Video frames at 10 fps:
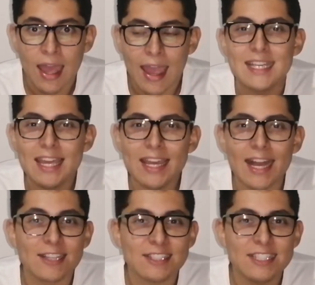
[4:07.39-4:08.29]

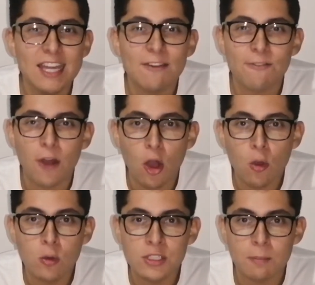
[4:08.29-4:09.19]
Seeing a
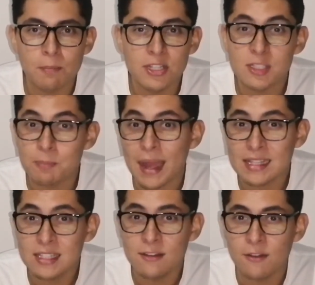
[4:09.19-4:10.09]
CFO's
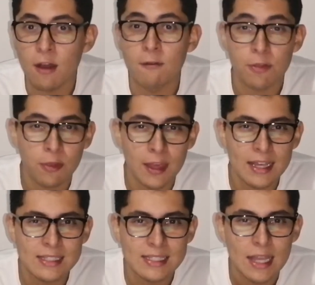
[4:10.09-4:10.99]
perspective of
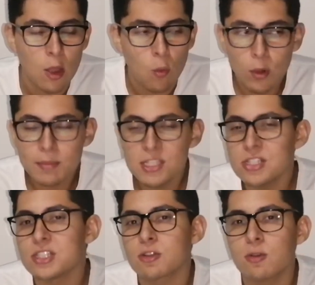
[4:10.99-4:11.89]
things would be
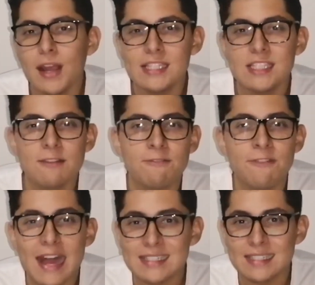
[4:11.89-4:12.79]
just crazy and
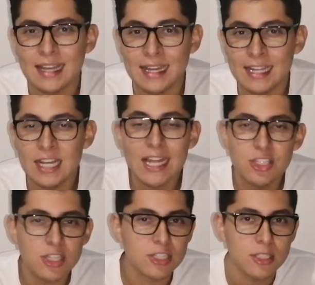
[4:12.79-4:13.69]
fascinating,
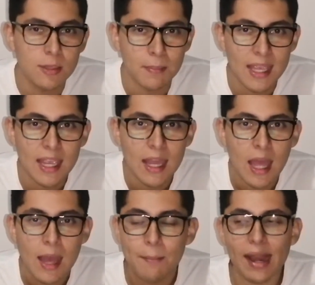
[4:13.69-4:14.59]
not just to me,
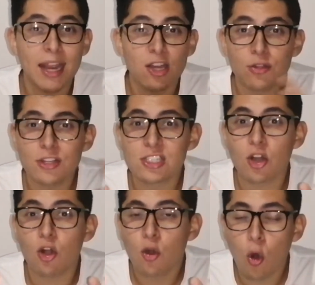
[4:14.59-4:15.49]
but I know there's
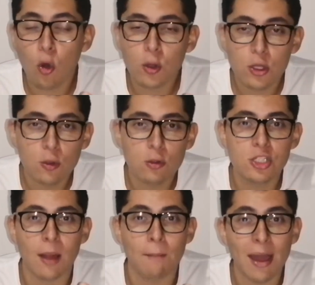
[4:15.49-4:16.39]
a whole
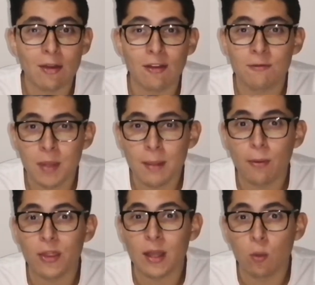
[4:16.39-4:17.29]
huge amount of
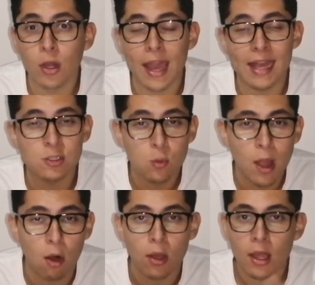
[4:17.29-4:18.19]
people that would as
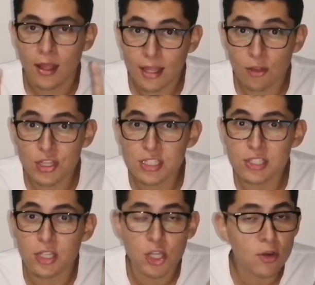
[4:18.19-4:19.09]
well. Now, this
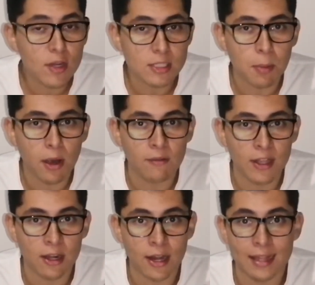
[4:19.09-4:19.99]
is the curious part of
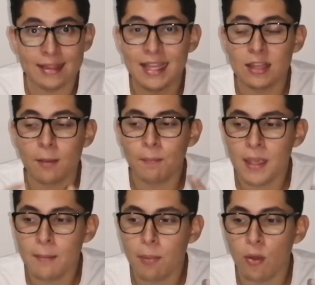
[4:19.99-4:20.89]
internet, that the
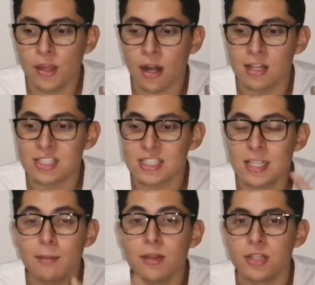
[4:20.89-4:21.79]
people that are
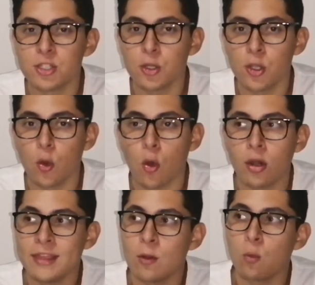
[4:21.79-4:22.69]
similar to you
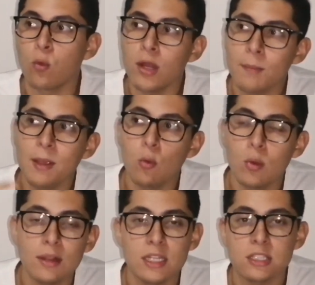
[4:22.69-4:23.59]
or that would be
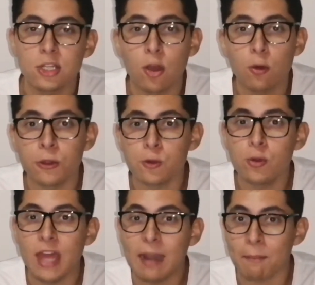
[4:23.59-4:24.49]
willing to go
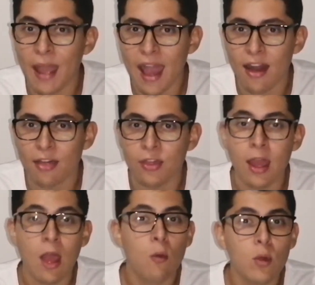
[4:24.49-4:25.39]
through that path
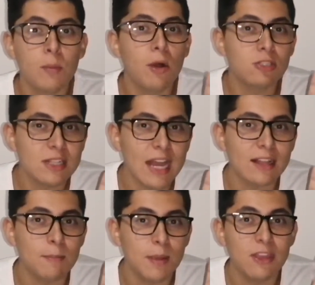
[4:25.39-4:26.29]
would most
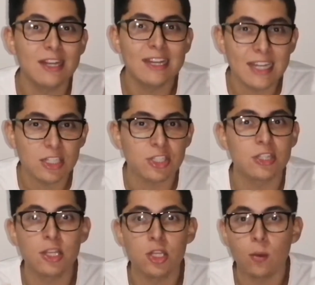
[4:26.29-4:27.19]
likely be the niche
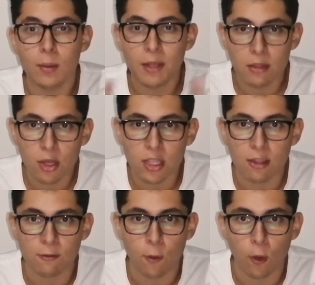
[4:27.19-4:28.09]
that you would be
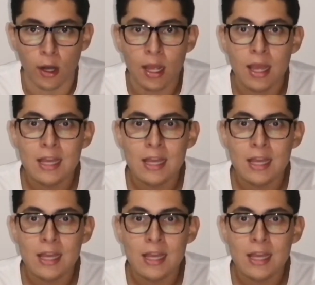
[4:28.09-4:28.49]
looking for.